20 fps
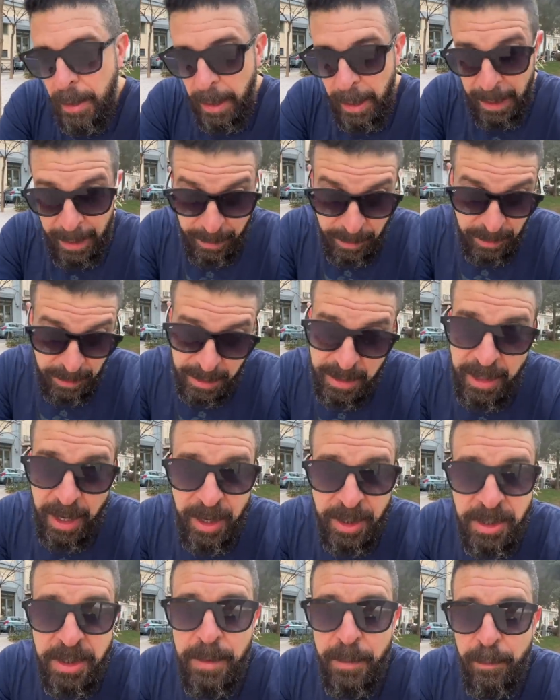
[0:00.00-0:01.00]
And he
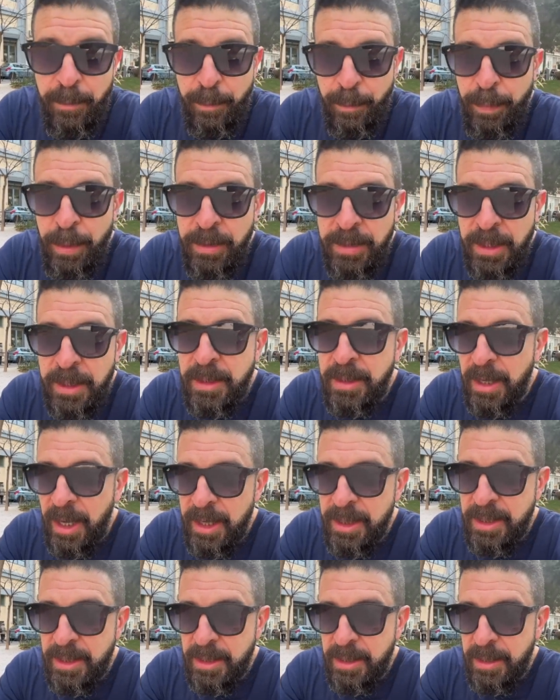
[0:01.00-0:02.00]
does. Putin
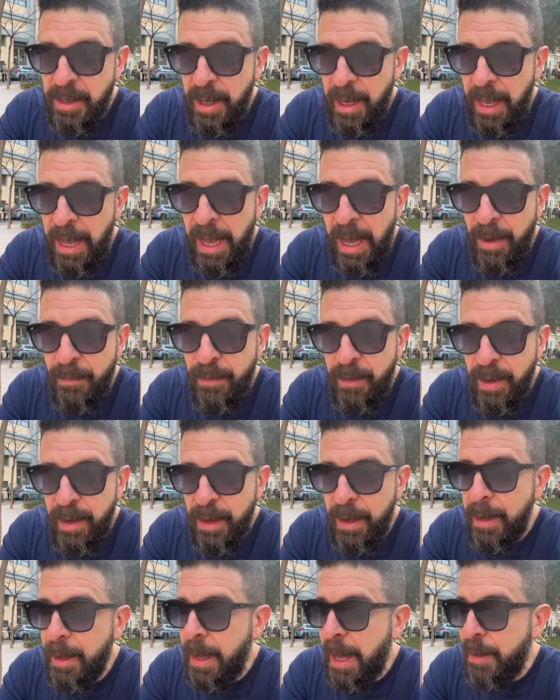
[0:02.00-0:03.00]
does have
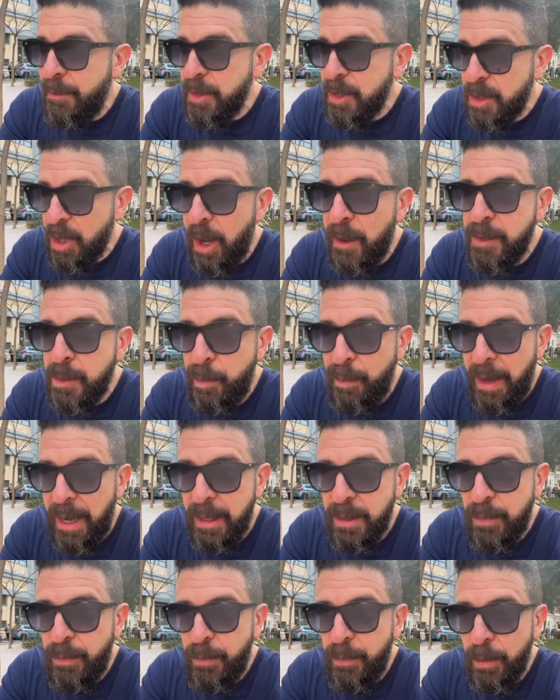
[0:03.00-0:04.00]
a have a soft
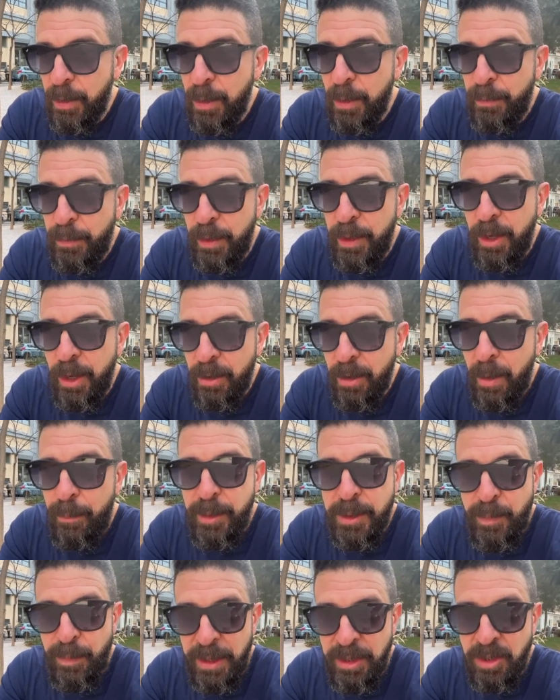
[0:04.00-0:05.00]
spot for for Europe,
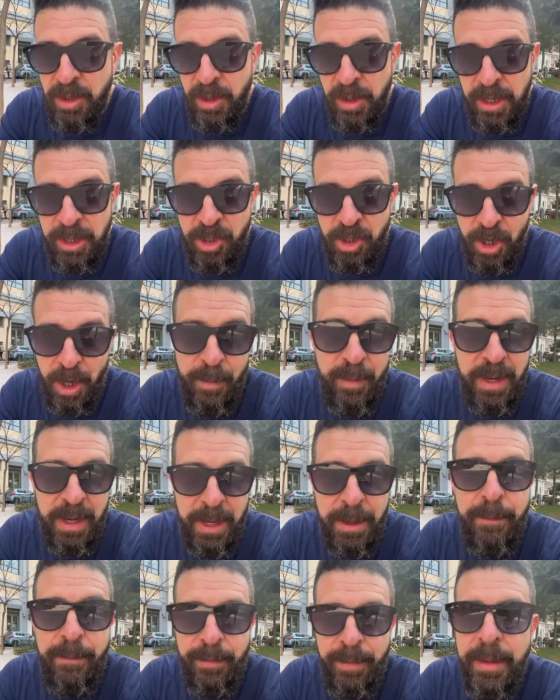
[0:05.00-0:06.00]
especially
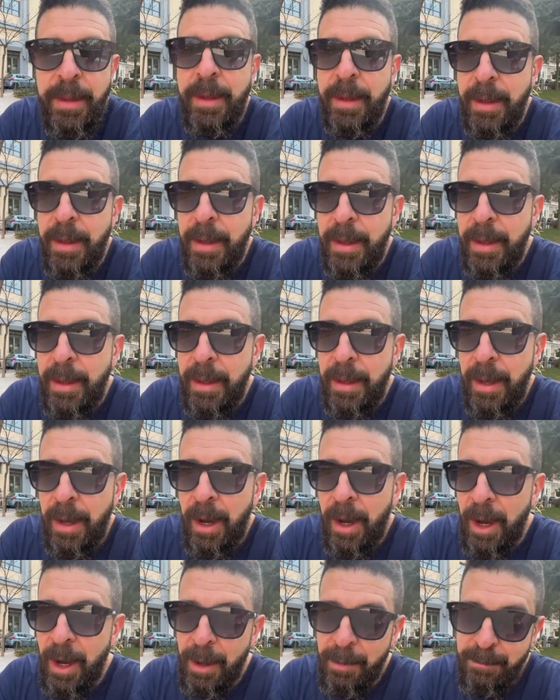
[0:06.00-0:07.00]
Germany.
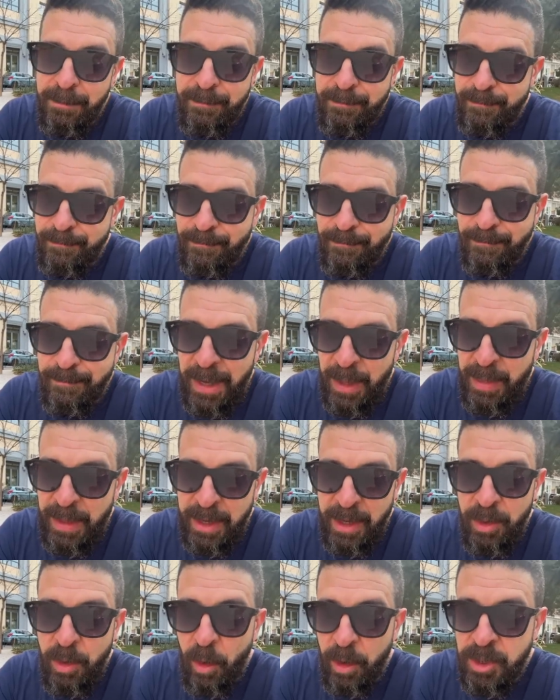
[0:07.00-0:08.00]
Um, I
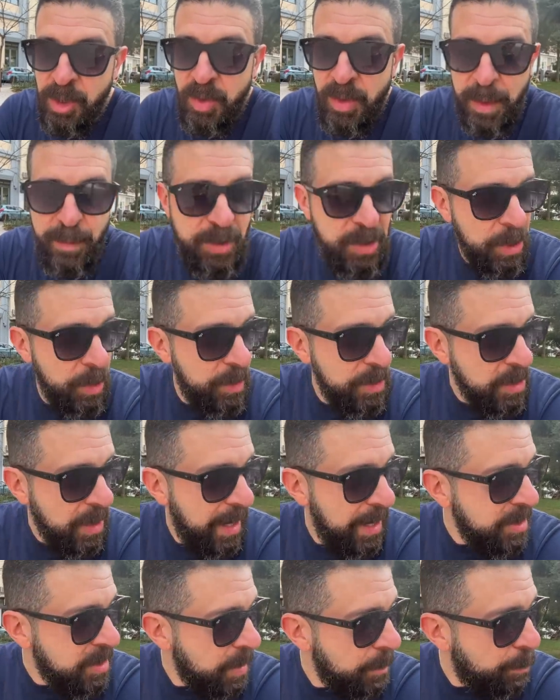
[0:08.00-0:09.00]
think Nord Stream two is
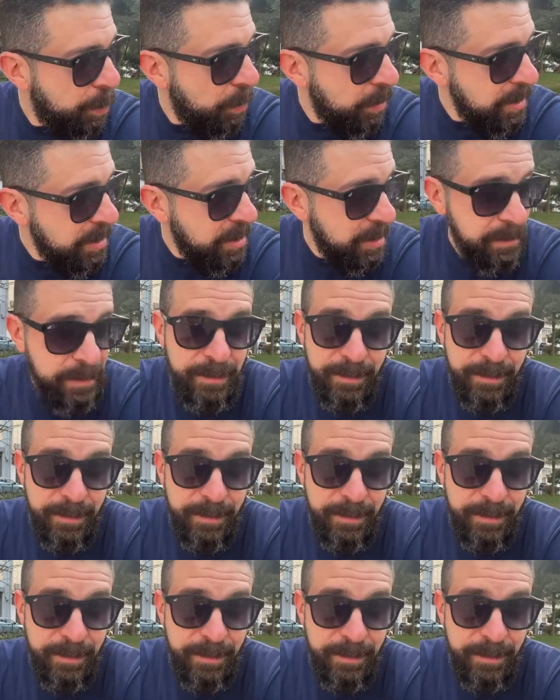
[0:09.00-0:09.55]
case in point,